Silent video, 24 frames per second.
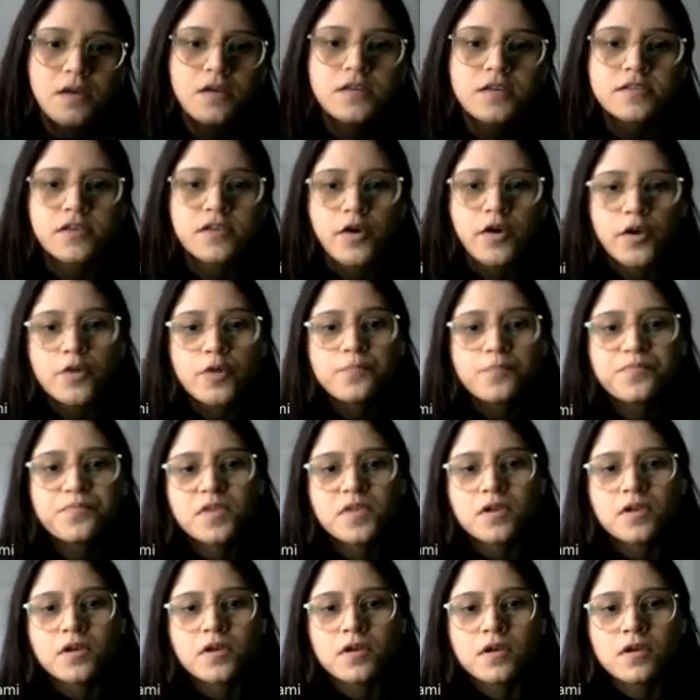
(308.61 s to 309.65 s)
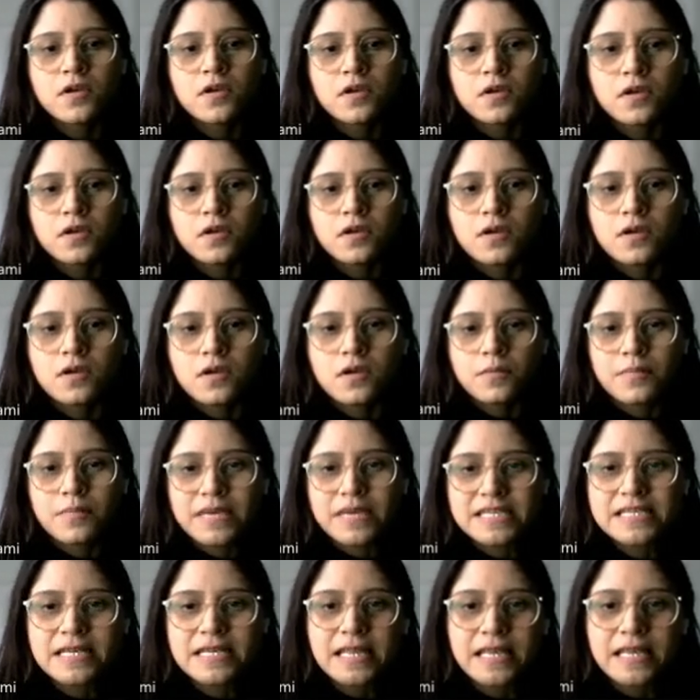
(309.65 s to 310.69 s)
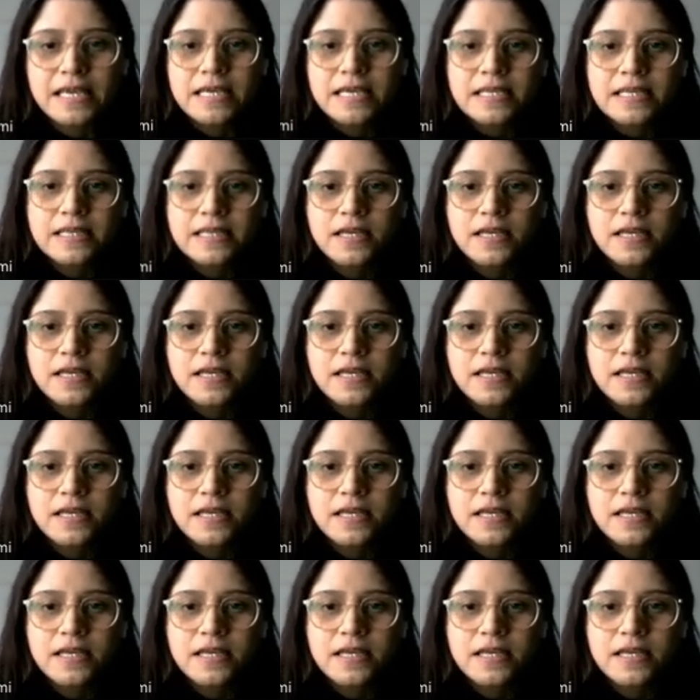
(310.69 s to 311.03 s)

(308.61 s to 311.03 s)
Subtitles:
So basically,